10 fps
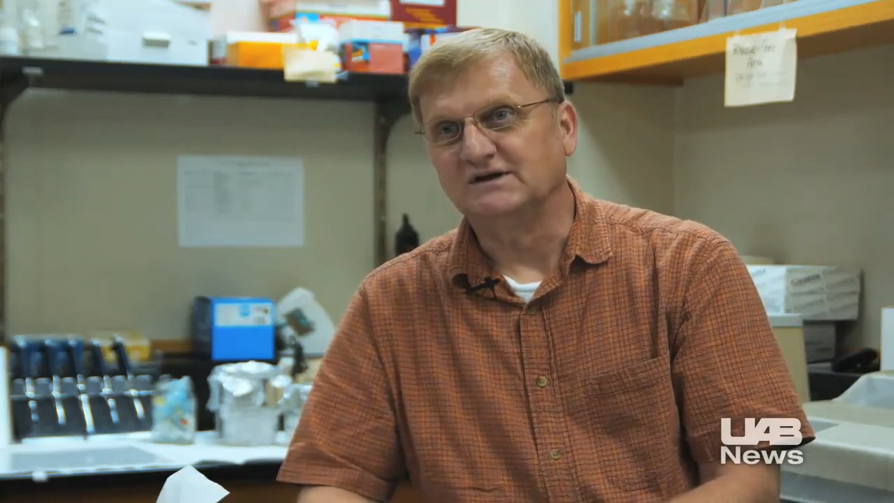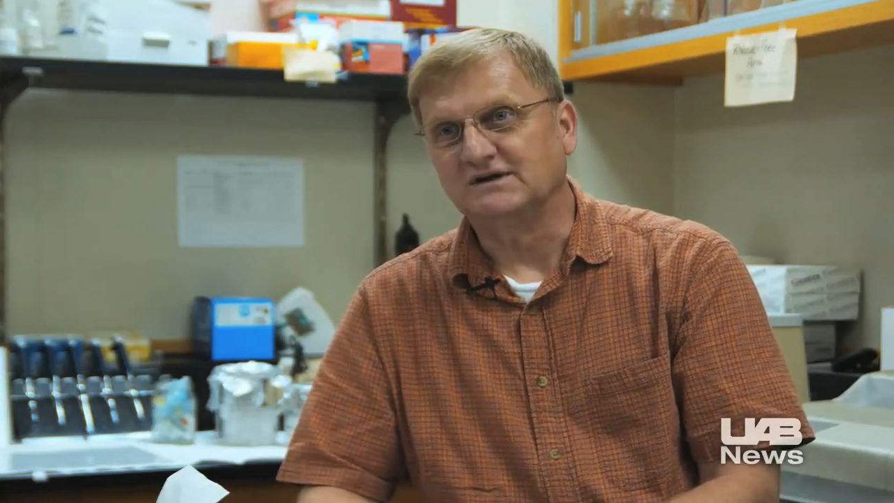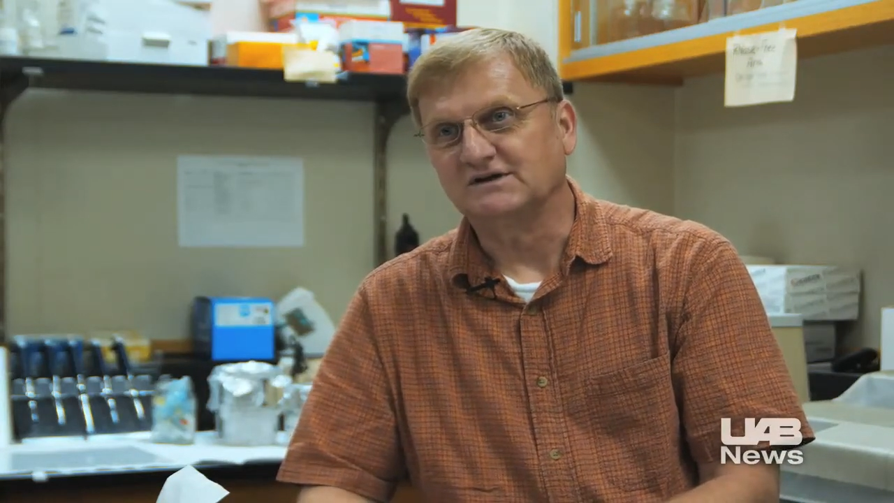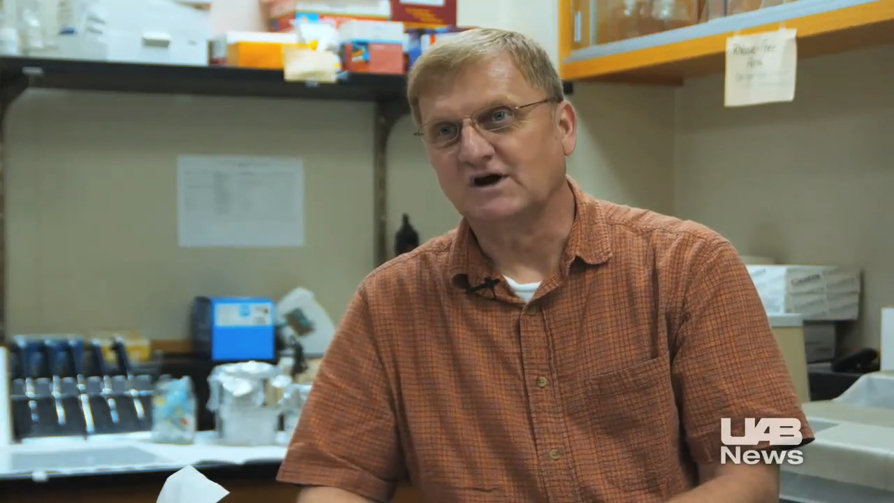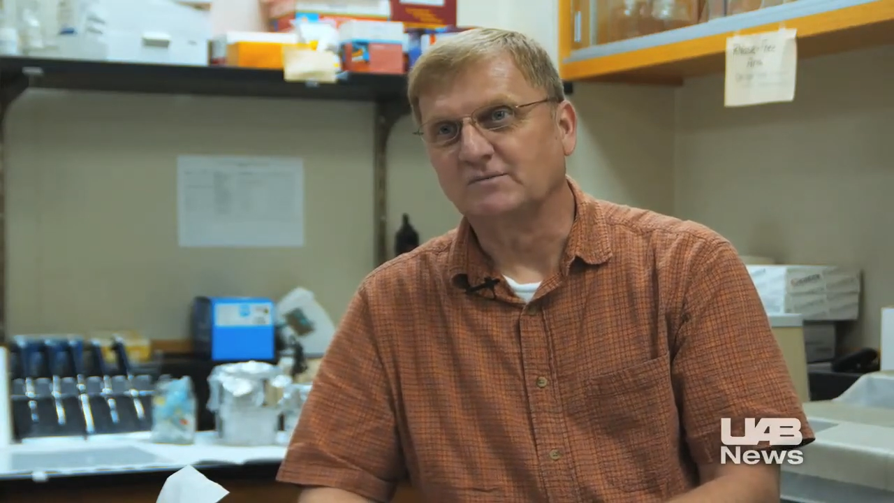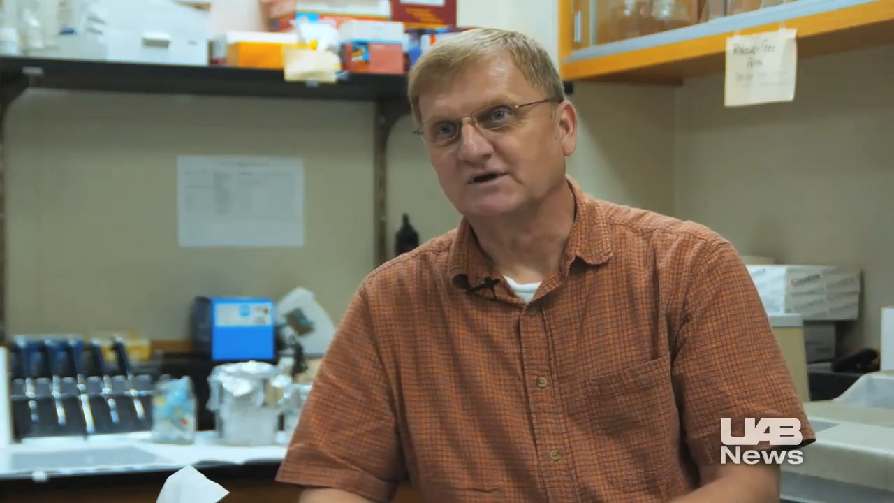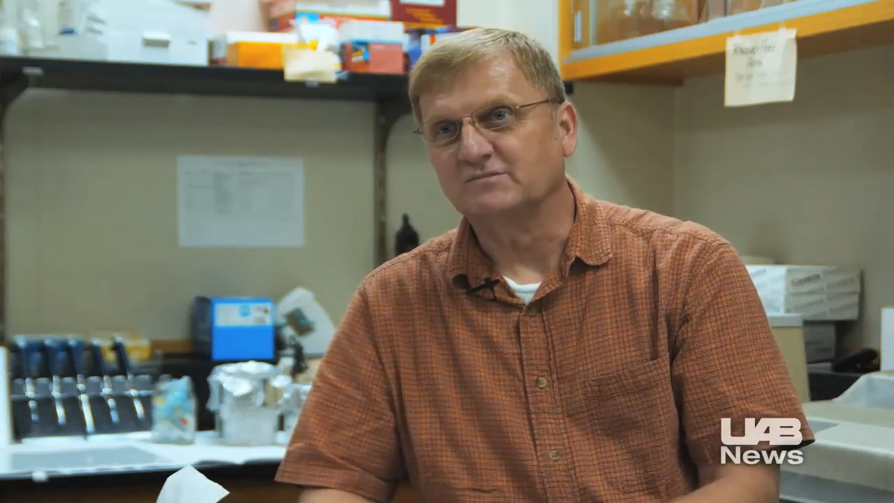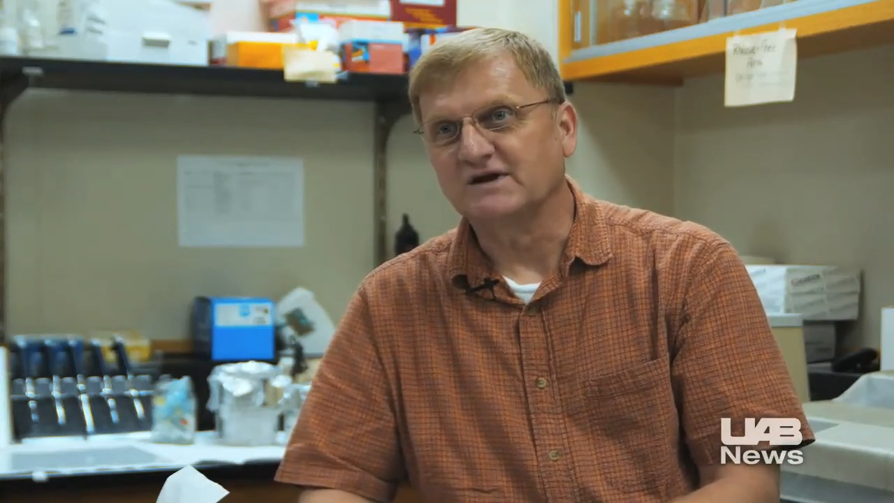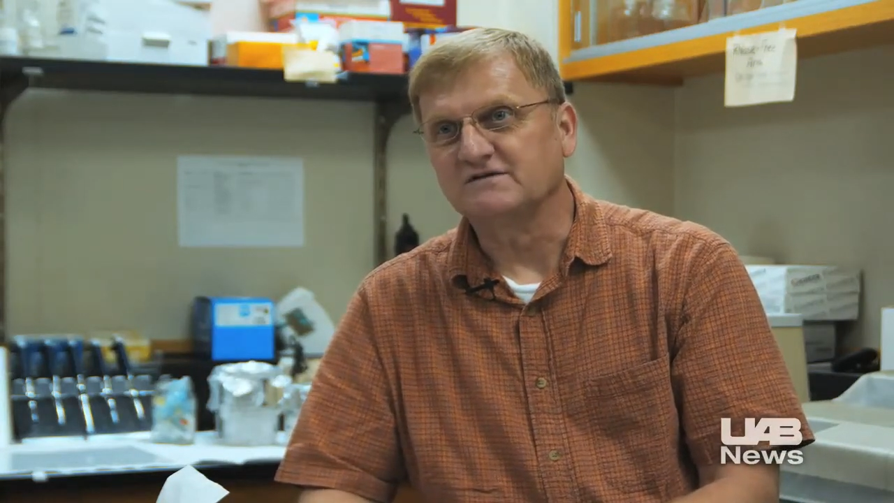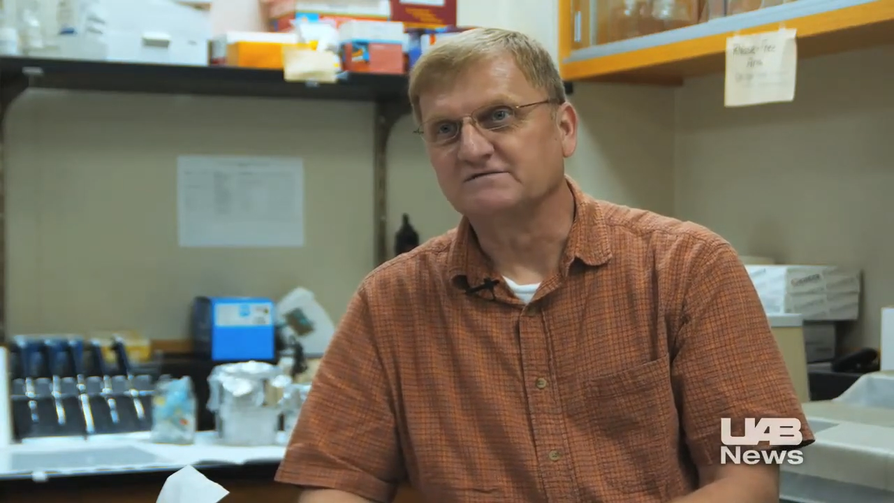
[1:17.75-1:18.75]
economic
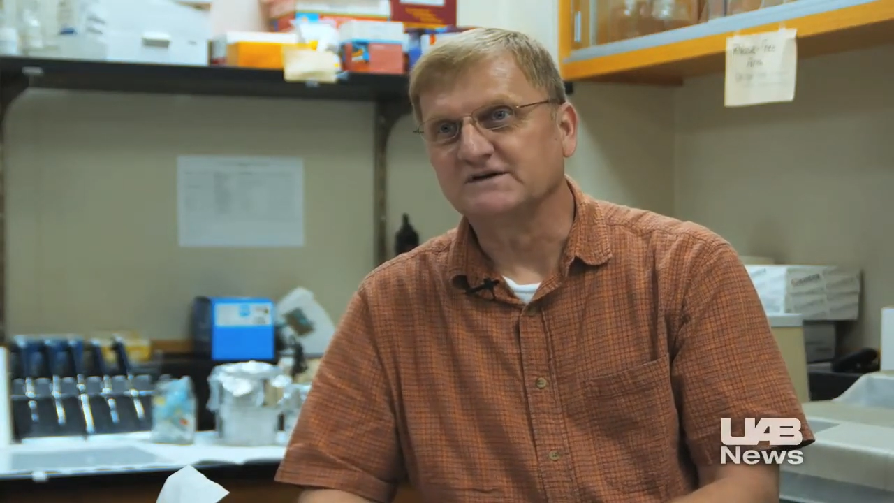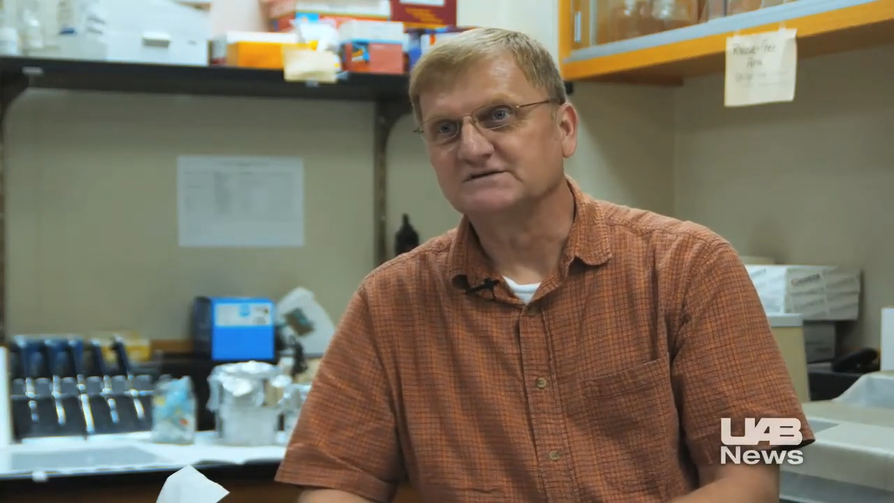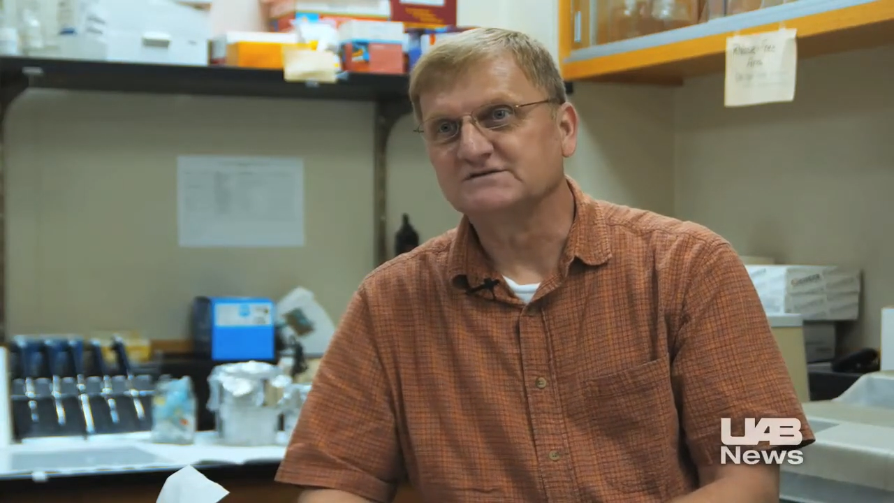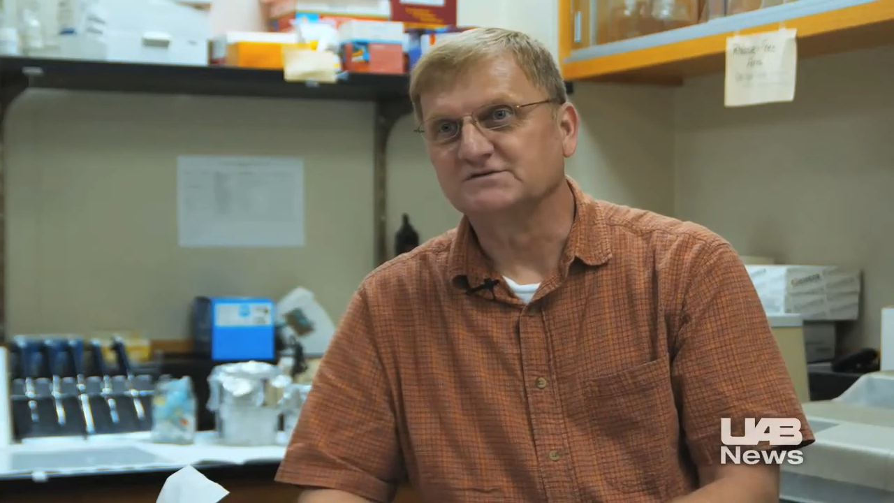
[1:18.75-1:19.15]
benefit